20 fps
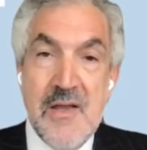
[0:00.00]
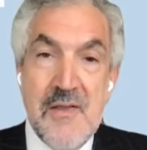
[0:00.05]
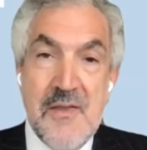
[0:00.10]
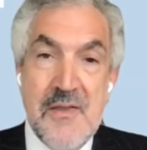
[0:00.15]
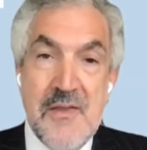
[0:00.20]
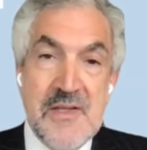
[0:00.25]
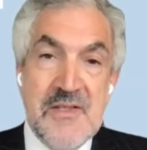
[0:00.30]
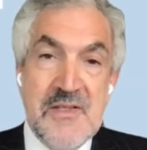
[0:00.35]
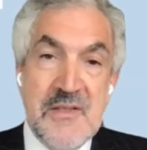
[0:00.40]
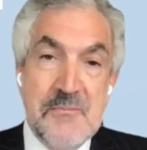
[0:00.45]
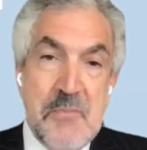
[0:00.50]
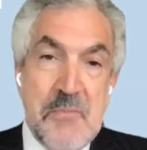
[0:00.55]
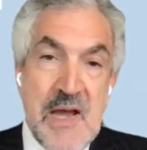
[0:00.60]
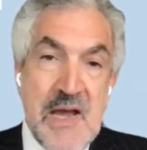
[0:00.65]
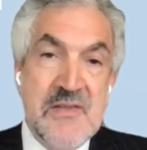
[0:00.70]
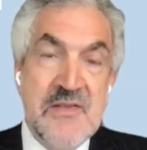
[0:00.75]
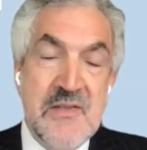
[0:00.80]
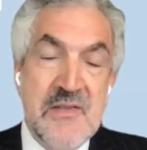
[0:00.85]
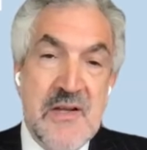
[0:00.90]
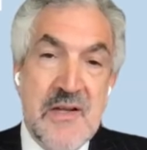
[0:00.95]
this
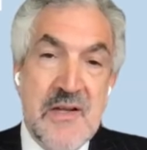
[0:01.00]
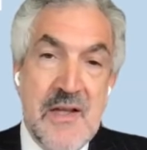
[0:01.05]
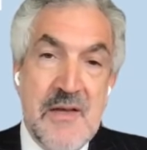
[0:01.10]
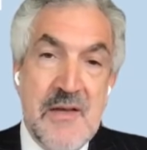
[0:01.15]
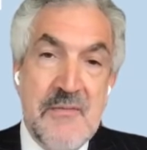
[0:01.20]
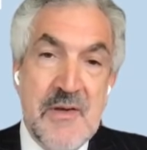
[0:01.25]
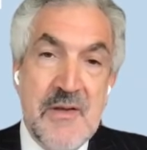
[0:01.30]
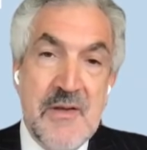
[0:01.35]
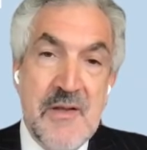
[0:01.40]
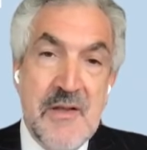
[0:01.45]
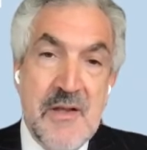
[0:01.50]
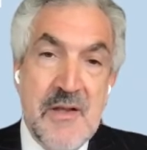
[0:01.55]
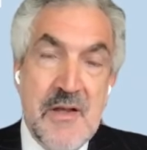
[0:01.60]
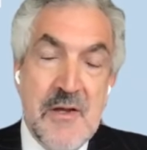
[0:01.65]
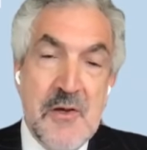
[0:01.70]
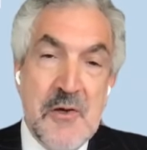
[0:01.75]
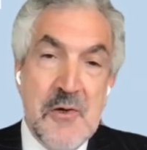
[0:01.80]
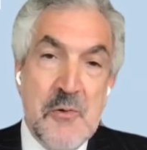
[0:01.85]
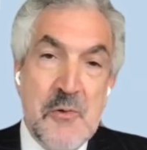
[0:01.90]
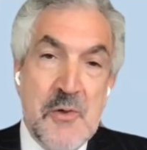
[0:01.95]
past 9 11
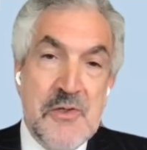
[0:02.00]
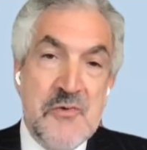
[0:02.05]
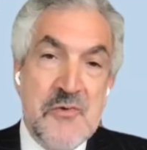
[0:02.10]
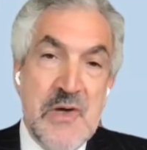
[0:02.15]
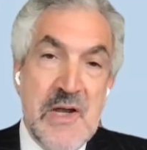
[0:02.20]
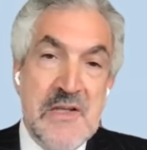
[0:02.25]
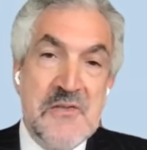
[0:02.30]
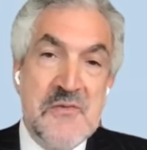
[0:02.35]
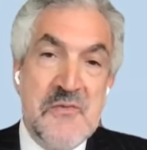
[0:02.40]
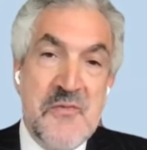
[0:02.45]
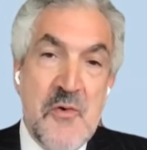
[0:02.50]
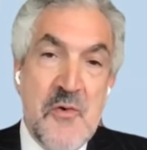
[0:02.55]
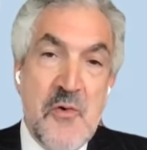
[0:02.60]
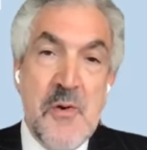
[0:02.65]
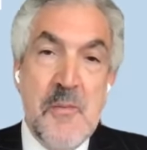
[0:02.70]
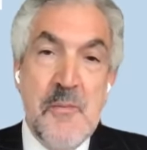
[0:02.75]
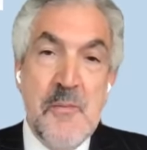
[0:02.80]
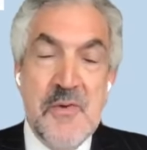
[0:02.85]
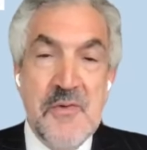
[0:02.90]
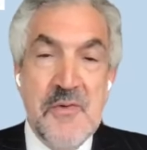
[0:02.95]
was
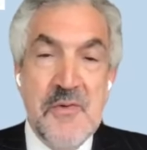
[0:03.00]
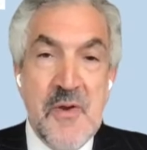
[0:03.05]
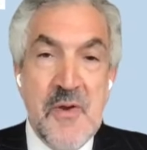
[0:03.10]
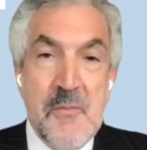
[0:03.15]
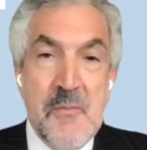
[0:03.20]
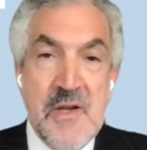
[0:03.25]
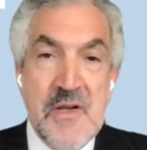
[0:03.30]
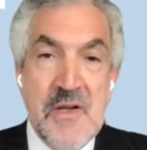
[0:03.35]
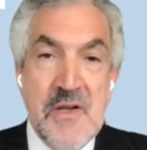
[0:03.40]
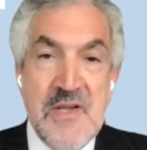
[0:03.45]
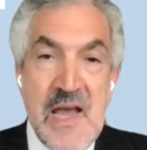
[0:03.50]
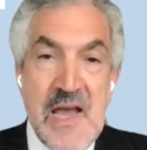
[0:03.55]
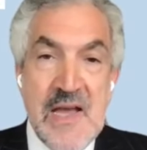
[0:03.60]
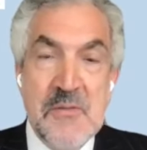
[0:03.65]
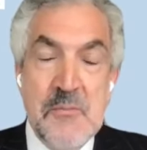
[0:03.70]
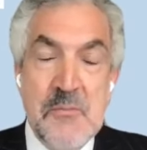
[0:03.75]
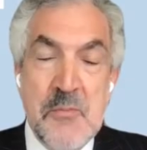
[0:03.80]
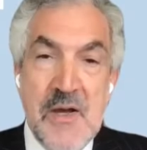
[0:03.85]
transformed from an attack